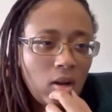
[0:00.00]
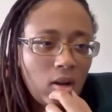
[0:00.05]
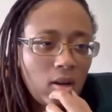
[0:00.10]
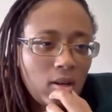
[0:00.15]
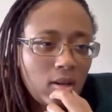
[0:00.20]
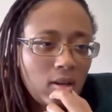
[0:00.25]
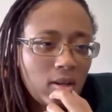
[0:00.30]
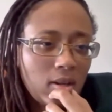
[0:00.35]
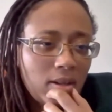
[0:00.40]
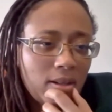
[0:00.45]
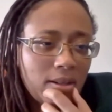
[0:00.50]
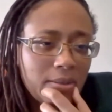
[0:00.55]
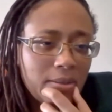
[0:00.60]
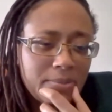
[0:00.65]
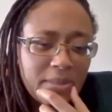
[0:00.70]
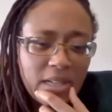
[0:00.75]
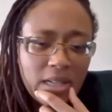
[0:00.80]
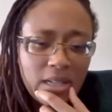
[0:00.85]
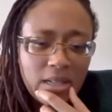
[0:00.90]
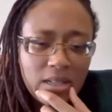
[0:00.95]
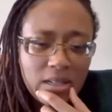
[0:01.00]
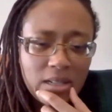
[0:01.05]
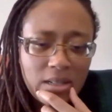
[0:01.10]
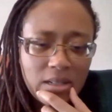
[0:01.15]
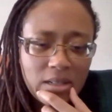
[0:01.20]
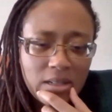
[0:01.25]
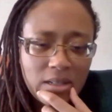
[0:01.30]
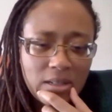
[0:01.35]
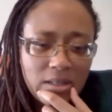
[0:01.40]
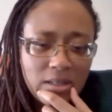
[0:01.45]

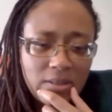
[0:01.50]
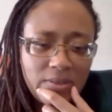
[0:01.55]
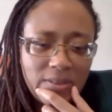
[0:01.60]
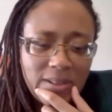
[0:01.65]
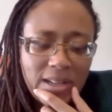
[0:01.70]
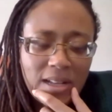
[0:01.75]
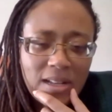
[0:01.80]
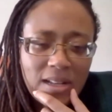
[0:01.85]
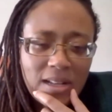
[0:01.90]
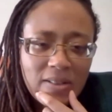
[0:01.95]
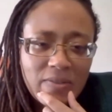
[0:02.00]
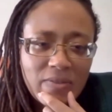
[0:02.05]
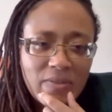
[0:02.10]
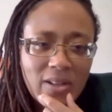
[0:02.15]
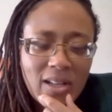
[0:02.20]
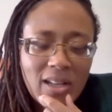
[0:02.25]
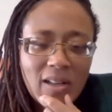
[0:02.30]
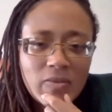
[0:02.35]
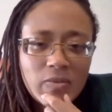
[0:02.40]
if I